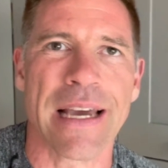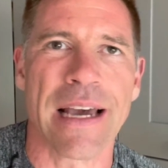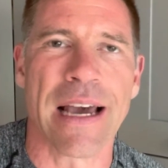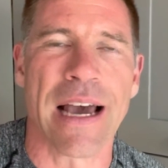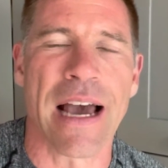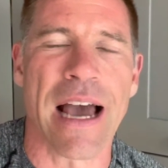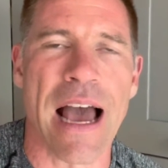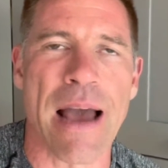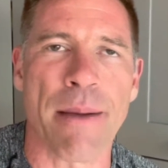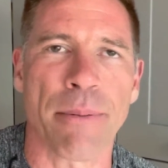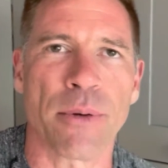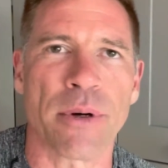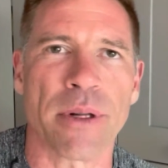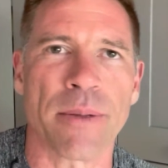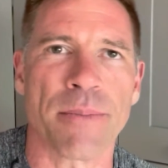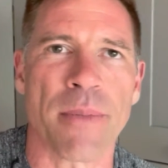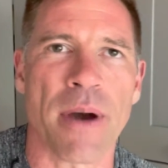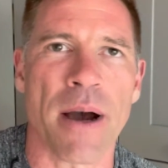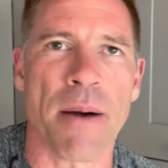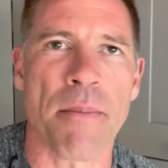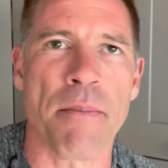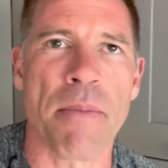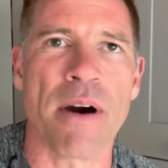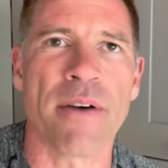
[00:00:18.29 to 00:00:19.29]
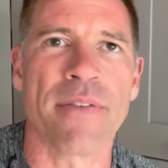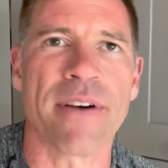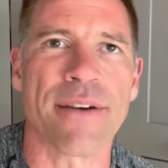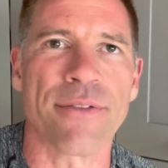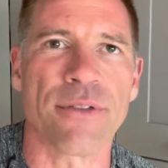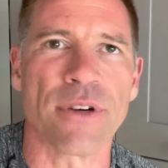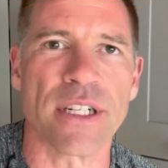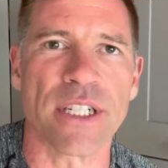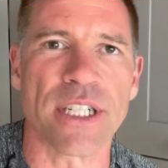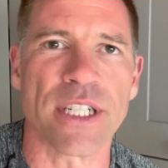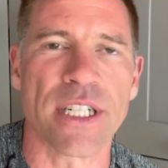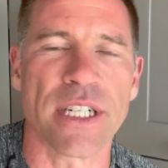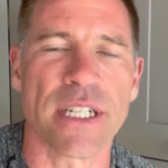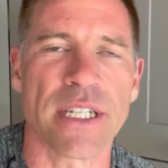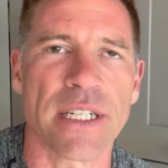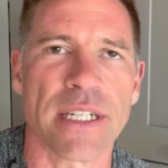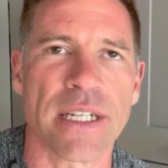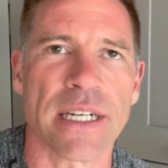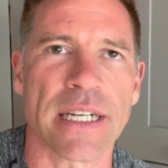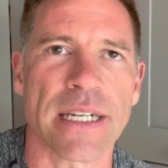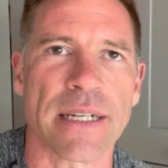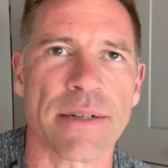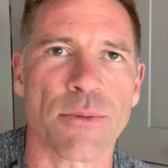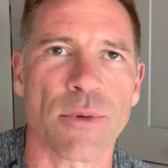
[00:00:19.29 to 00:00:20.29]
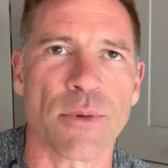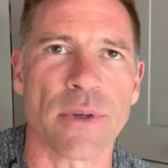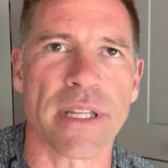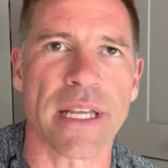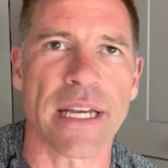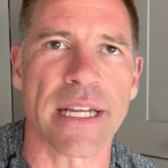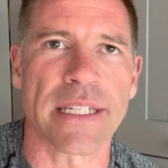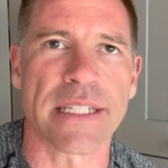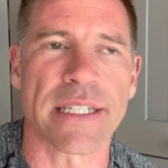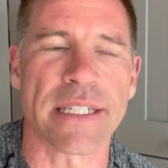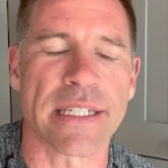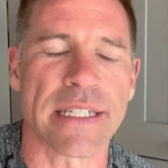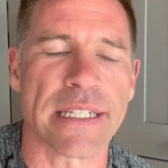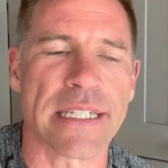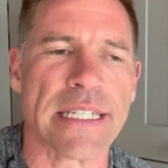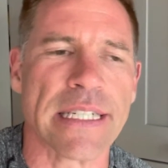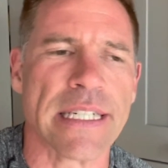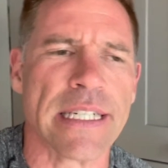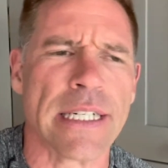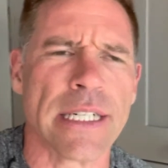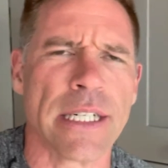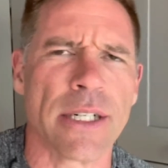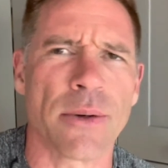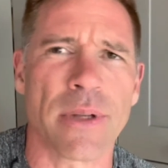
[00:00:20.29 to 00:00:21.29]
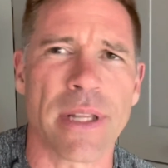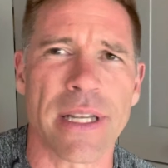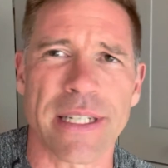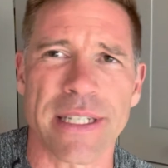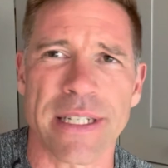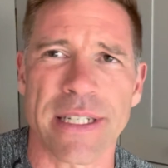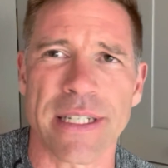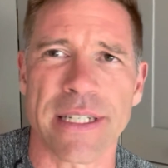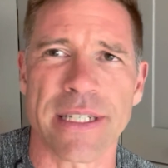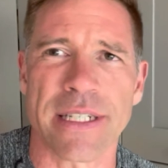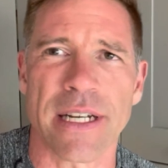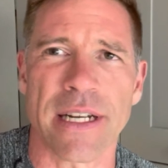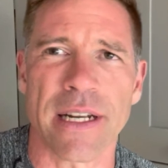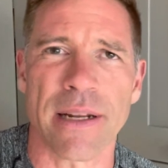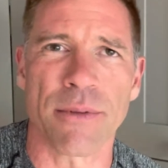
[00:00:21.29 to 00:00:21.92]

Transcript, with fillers: Uh, probably above average uh, when that's uh, when that's concerned.